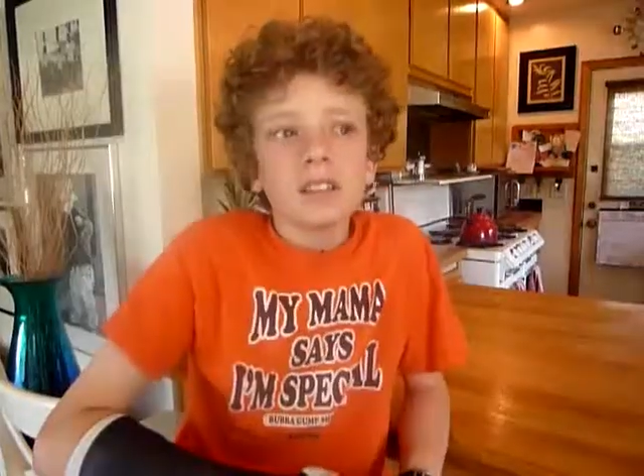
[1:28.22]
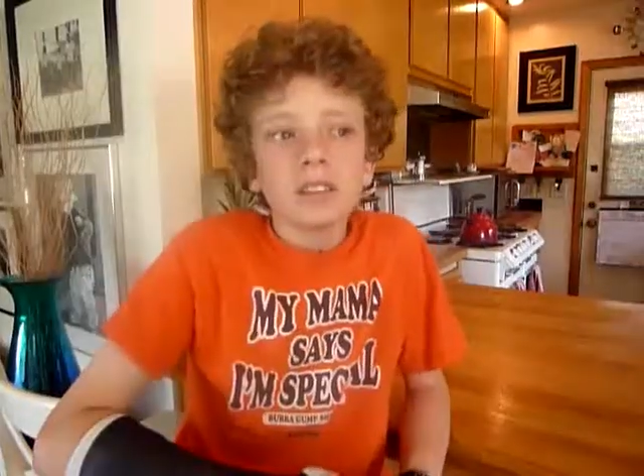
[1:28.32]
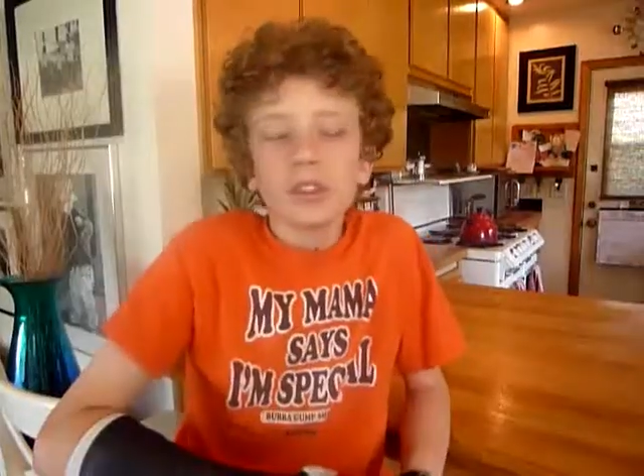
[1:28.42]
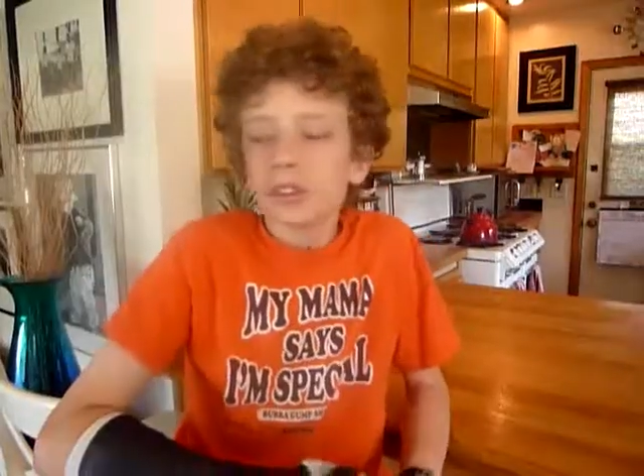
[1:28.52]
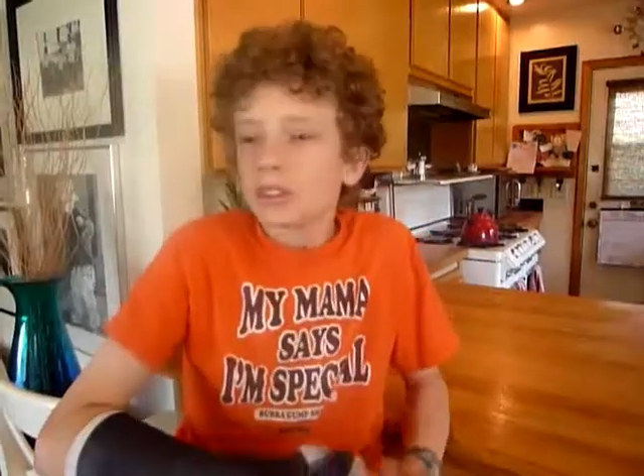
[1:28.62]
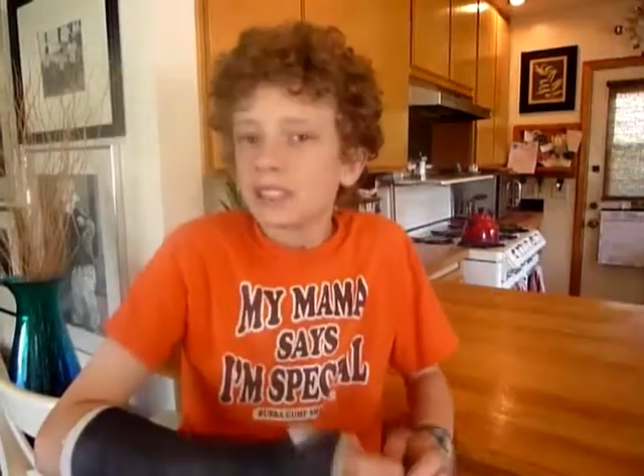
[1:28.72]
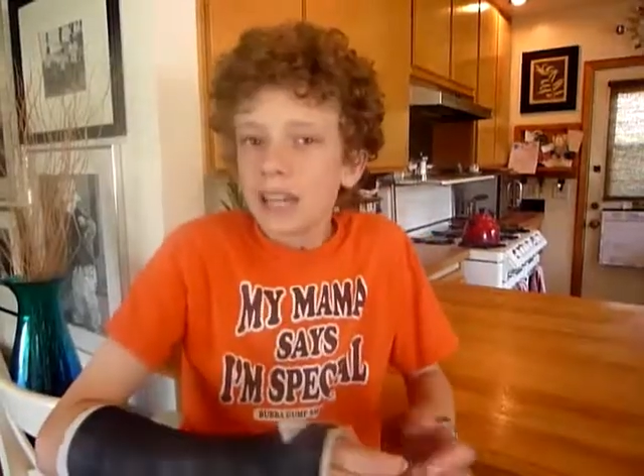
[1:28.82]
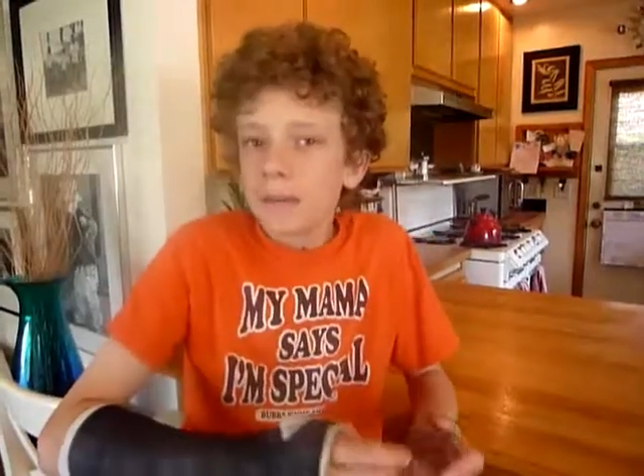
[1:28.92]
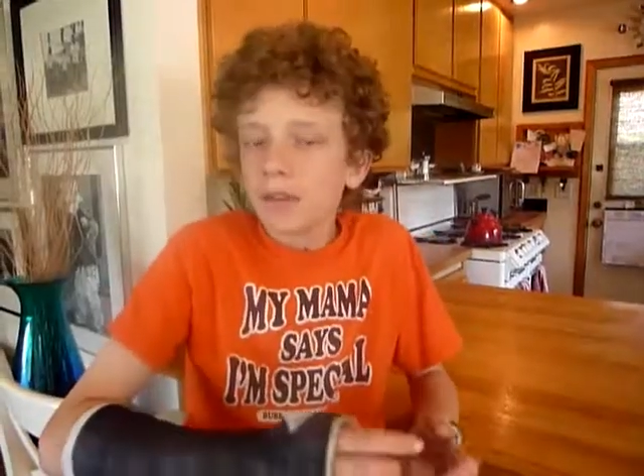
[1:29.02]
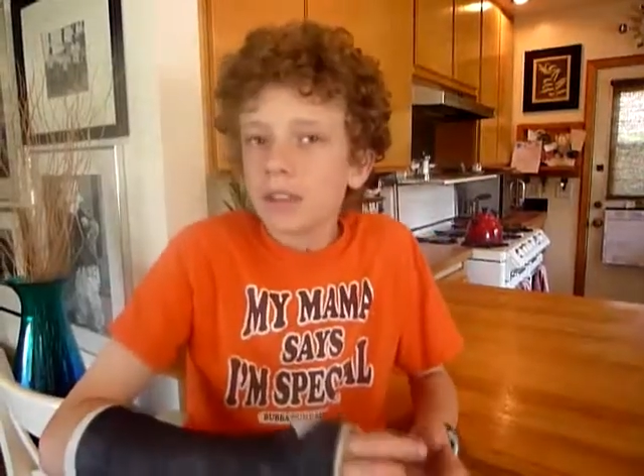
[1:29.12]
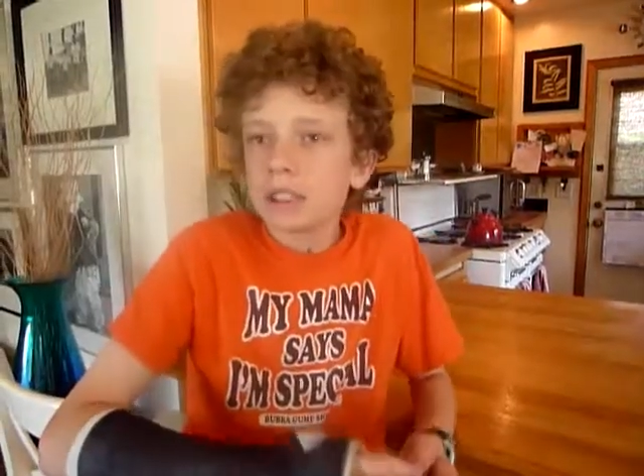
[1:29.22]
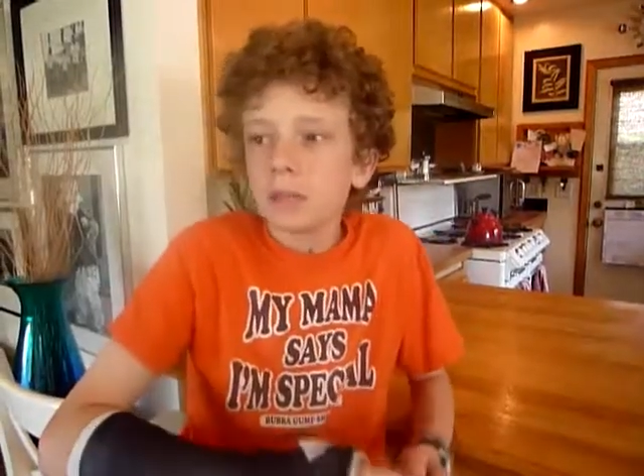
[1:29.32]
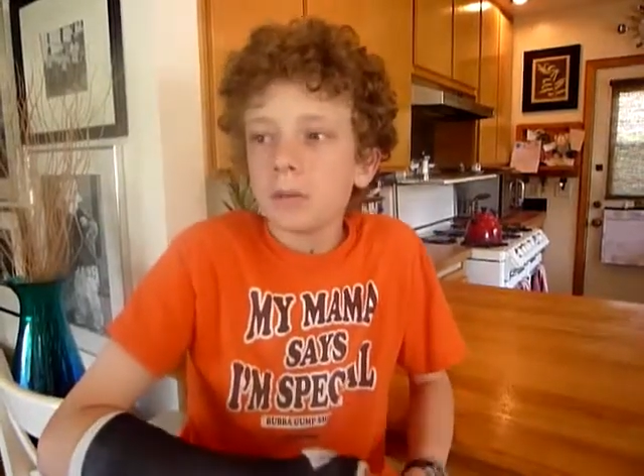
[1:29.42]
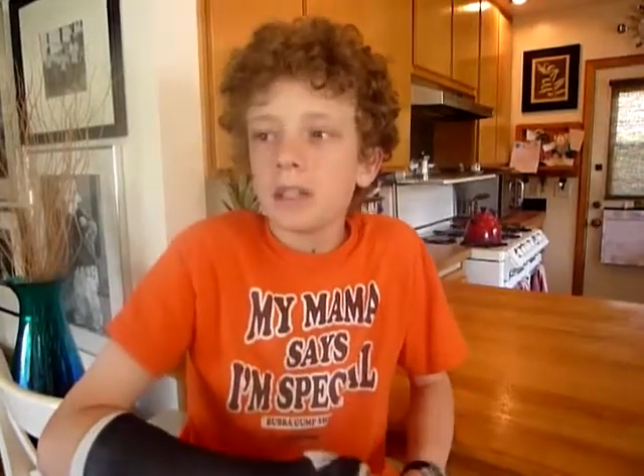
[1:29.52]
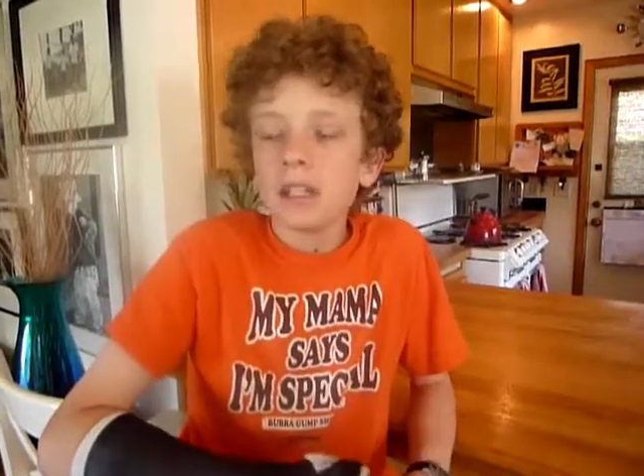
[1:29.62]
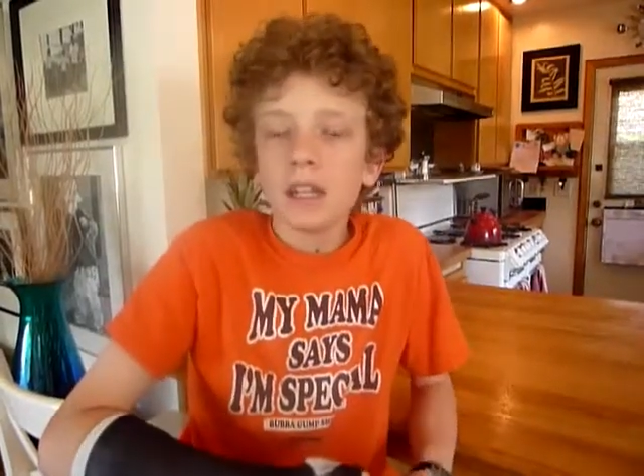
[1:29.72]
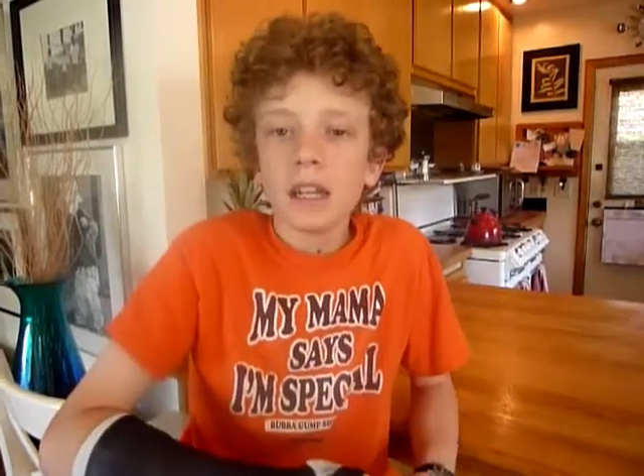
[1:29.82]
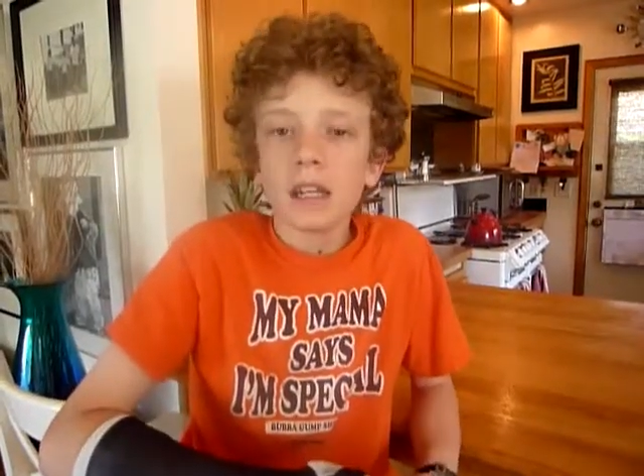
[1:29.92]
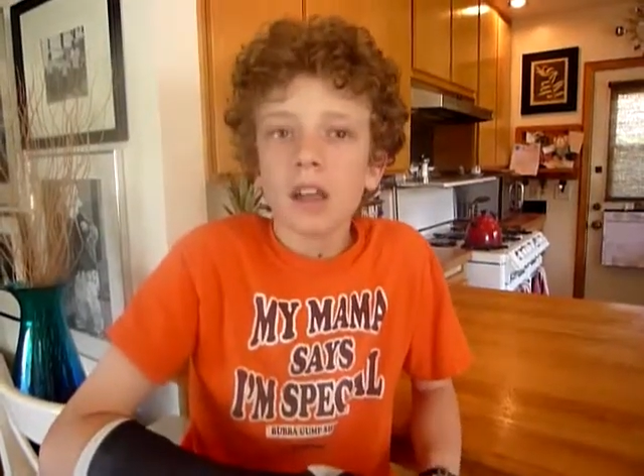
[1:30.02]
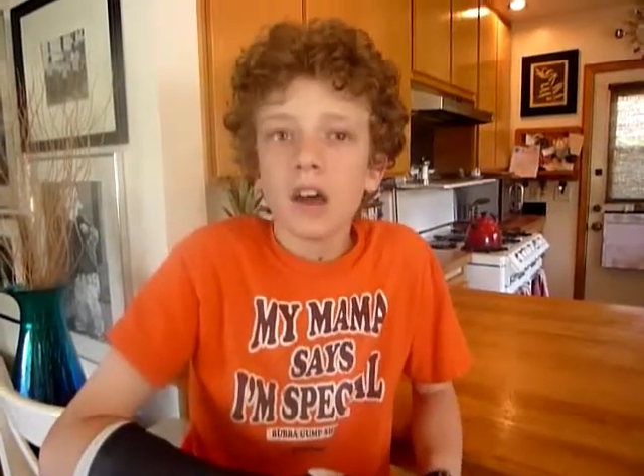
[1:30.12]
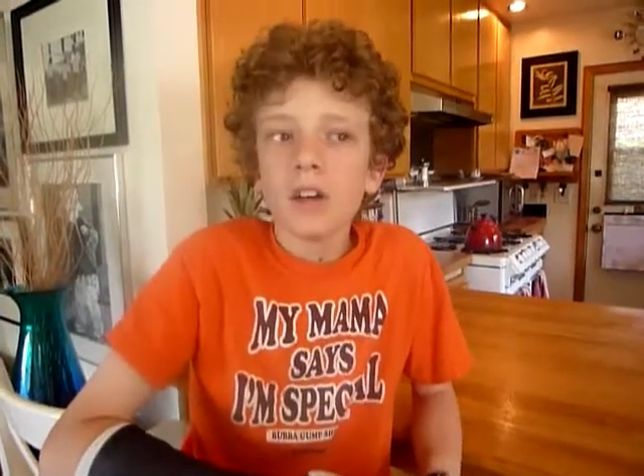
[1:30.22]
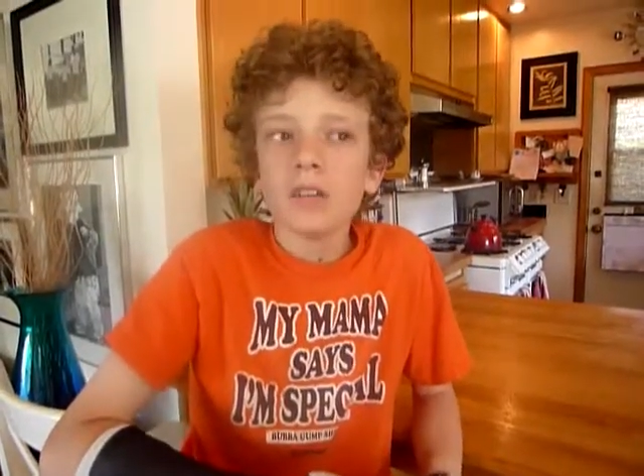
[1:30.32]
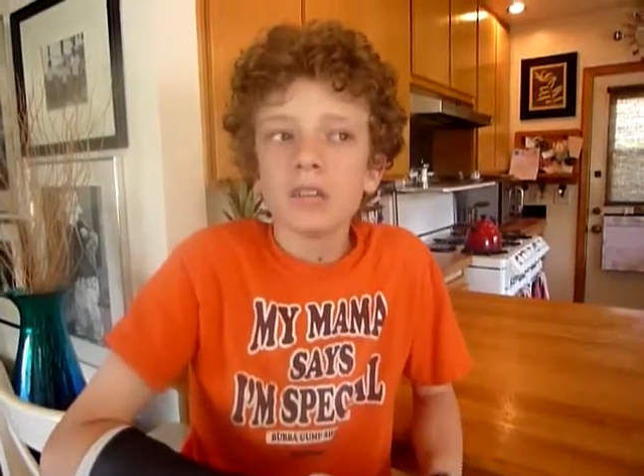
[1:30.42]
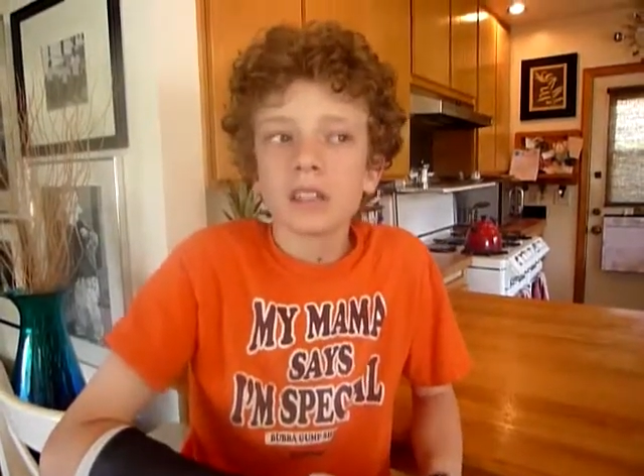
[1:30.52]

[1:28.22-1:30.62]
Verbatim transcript: There's a salmon recipe that I love,